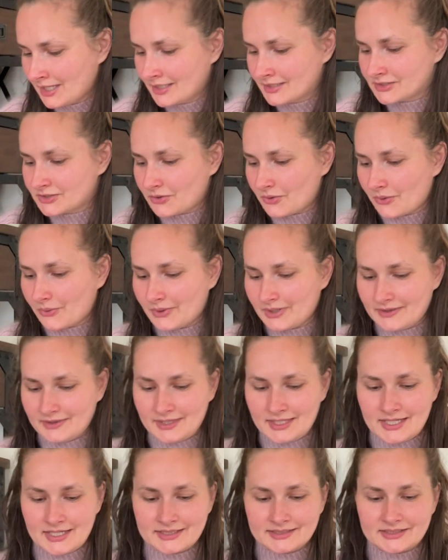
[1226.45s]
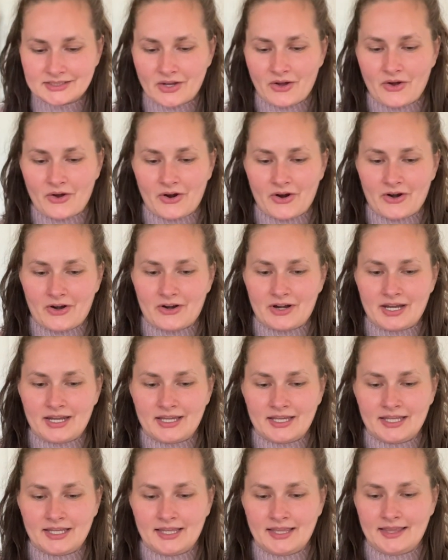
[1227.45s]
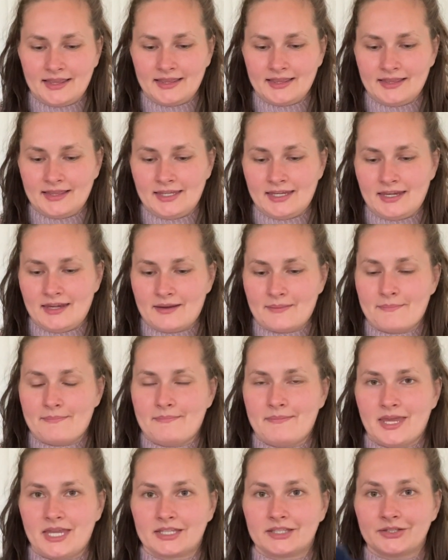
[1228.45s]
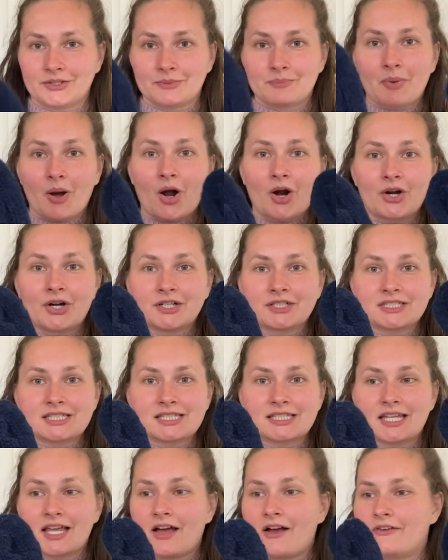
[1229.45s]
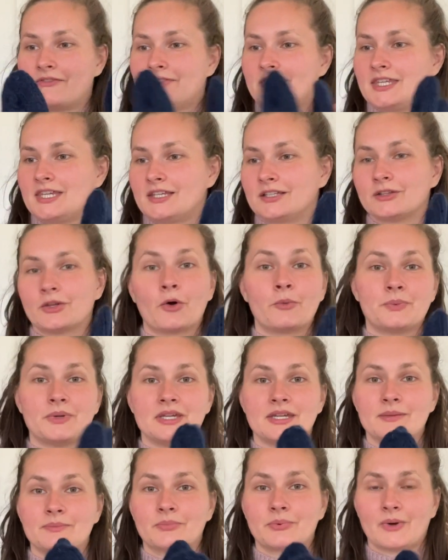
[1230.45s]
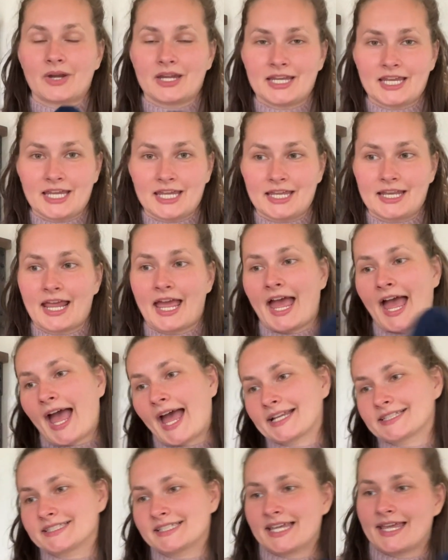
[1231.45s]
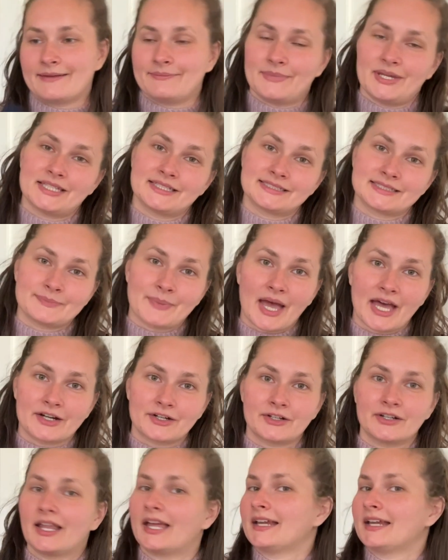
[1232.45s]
So these are the mitten part of the Lopi braided hat and mittens pattern.